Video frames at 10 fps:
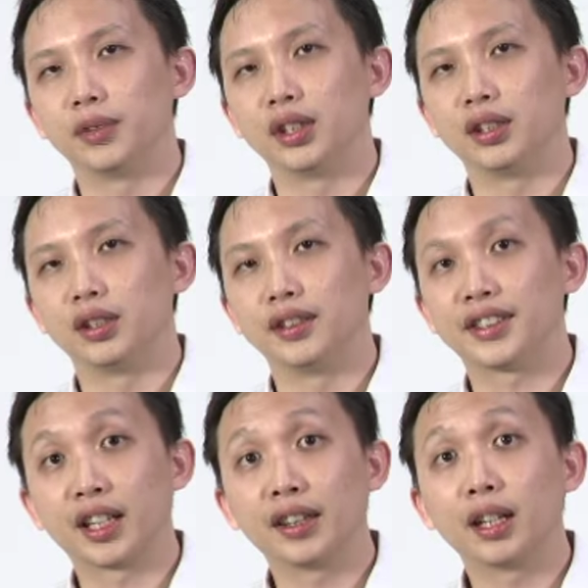the
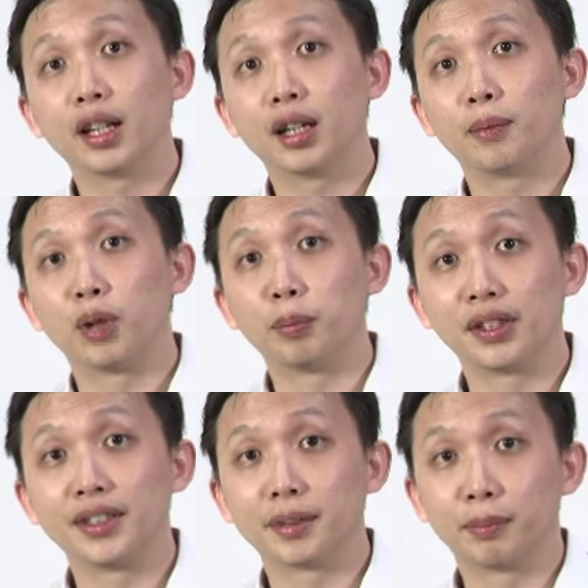Iskandar
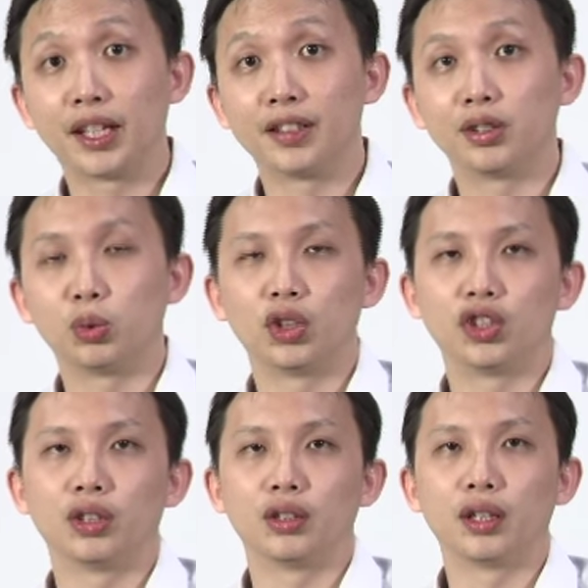property supply
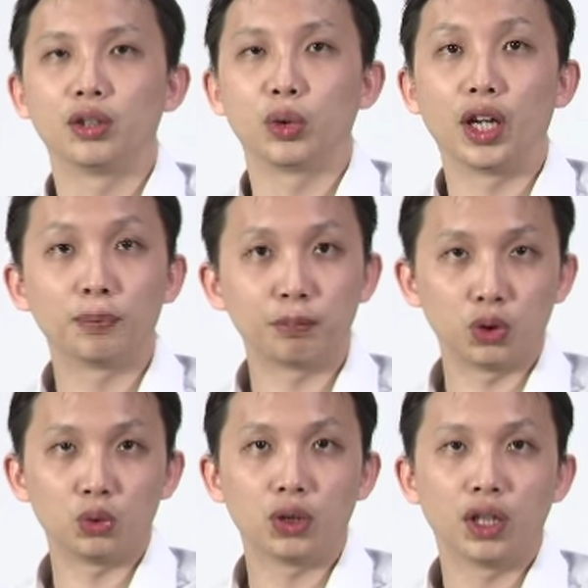situation, and to help
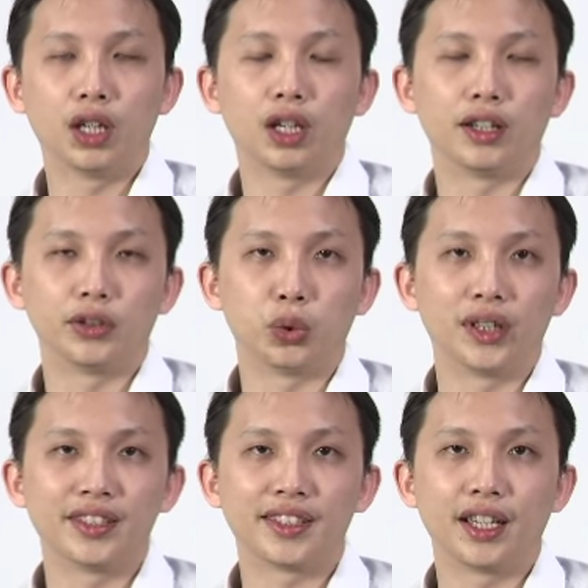you to
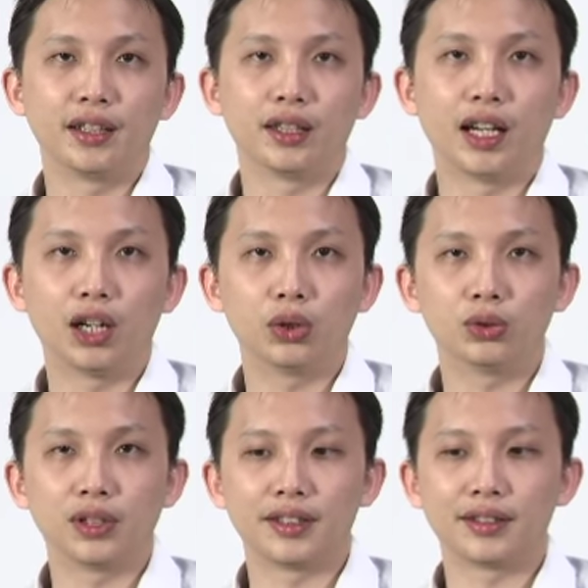understand
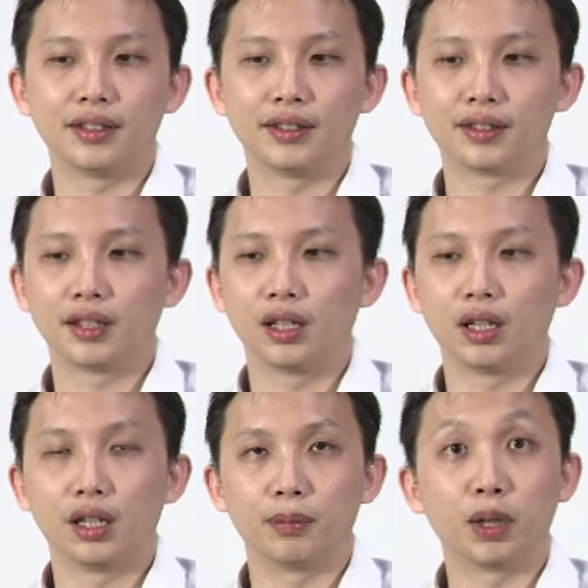how does this
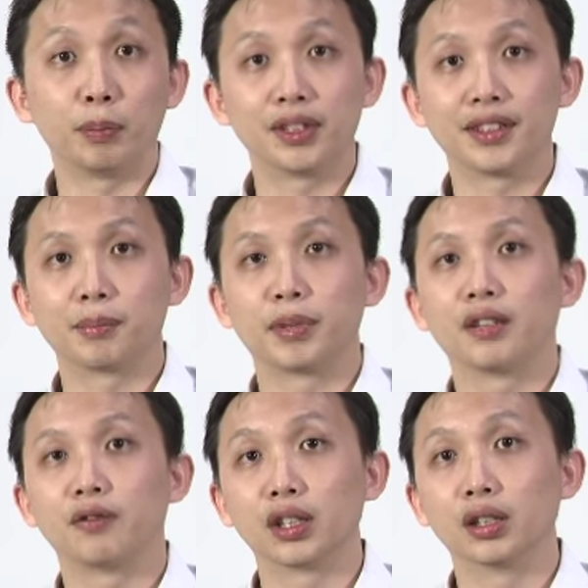property
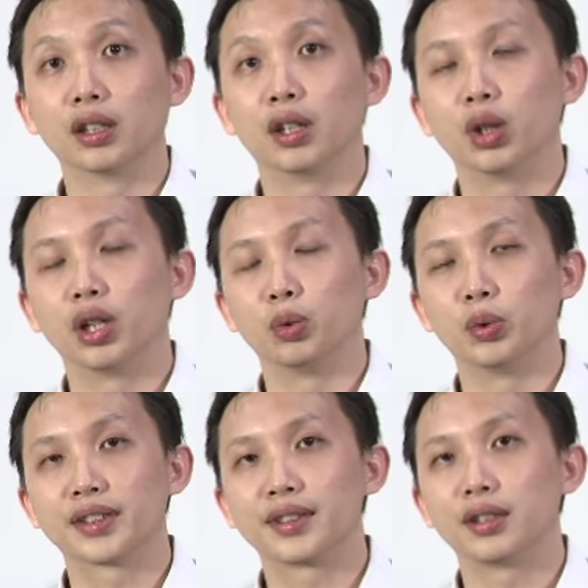supply figure
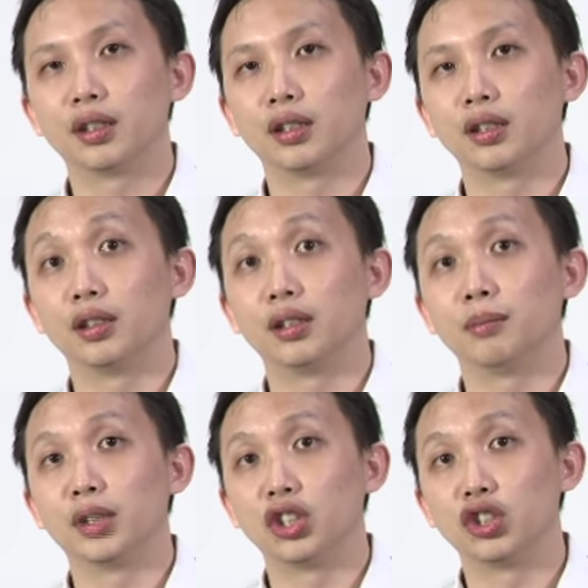works
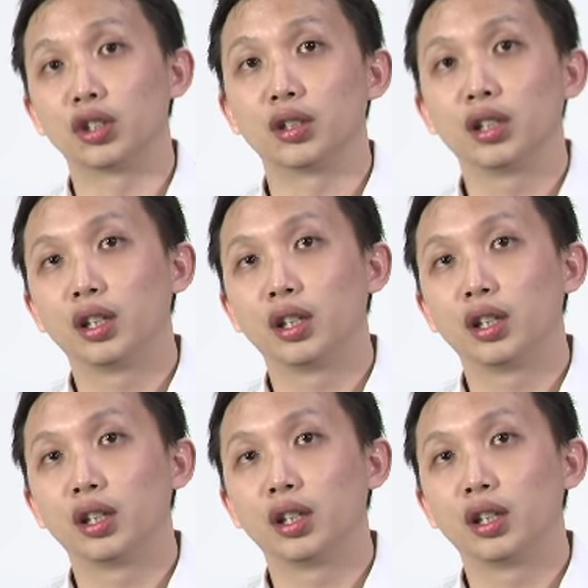in Malaysia.